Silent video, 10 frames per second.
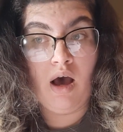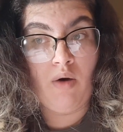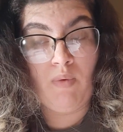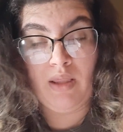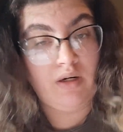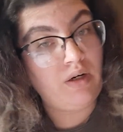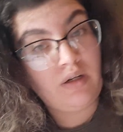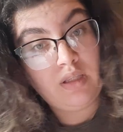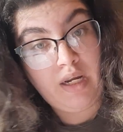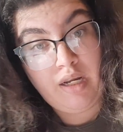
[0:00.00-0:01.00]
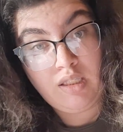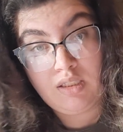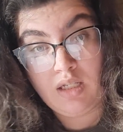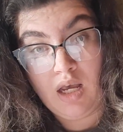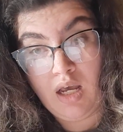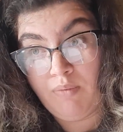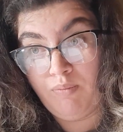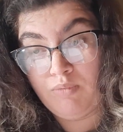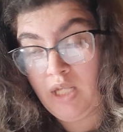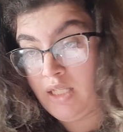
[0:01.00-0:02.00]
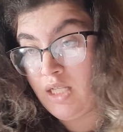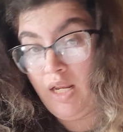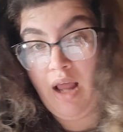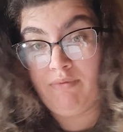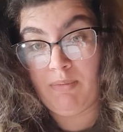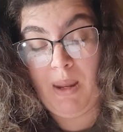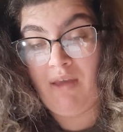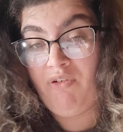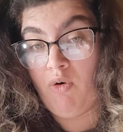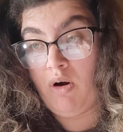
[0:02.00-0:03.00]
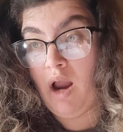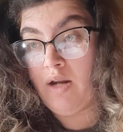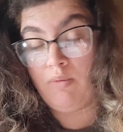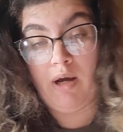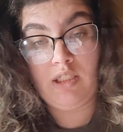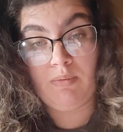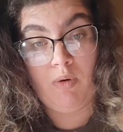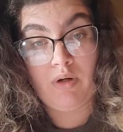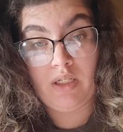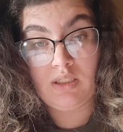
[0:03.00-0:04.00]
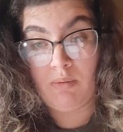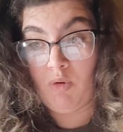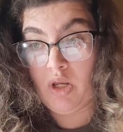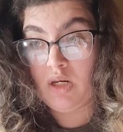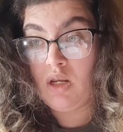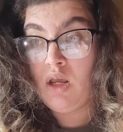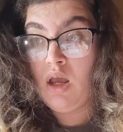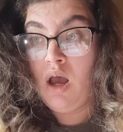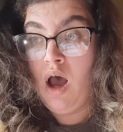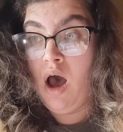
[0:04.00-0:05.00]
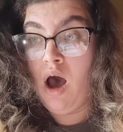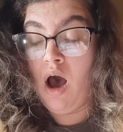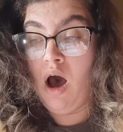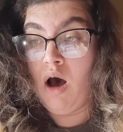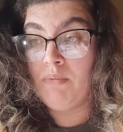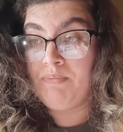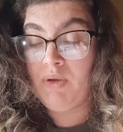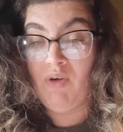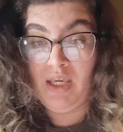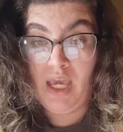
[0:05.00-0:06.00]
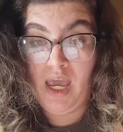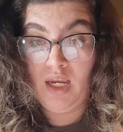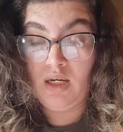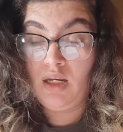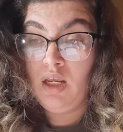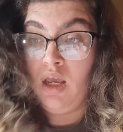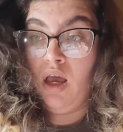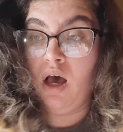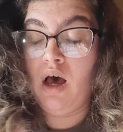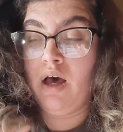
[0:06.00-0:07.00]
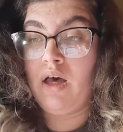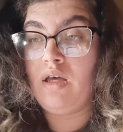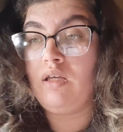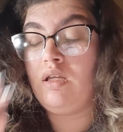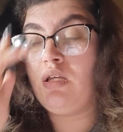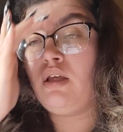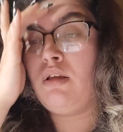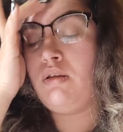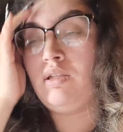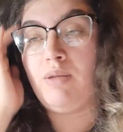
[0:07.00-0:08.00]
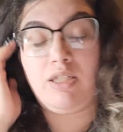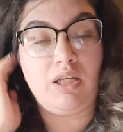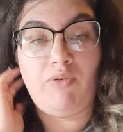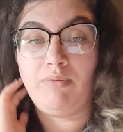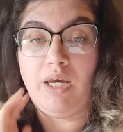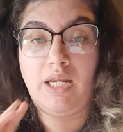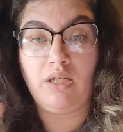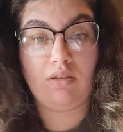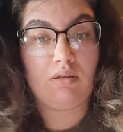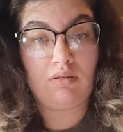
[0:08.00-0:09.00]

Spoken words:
whether it's sites I'd have to pay for, I don't mind supporting someone if I can, especially if I'm getting